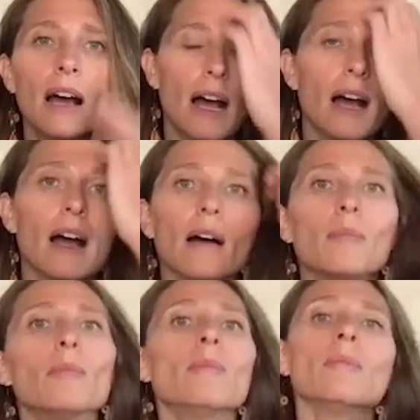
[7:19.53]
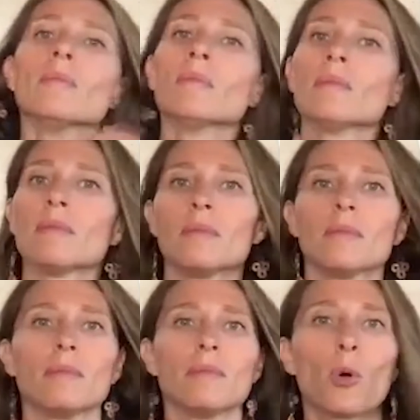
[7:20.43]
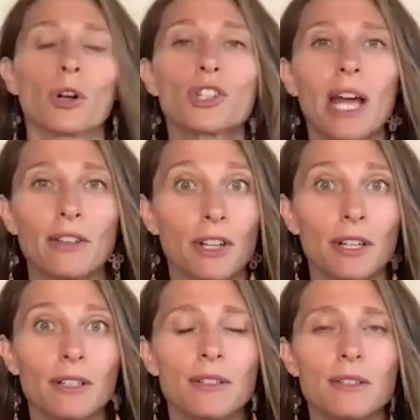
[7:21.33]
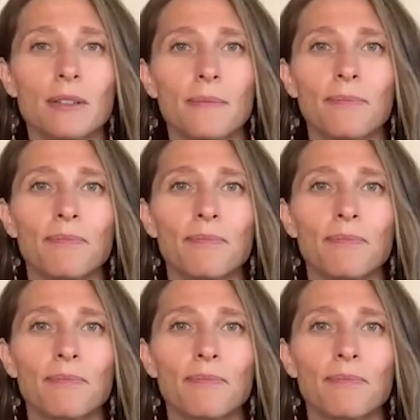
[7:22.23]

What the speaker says: or genders,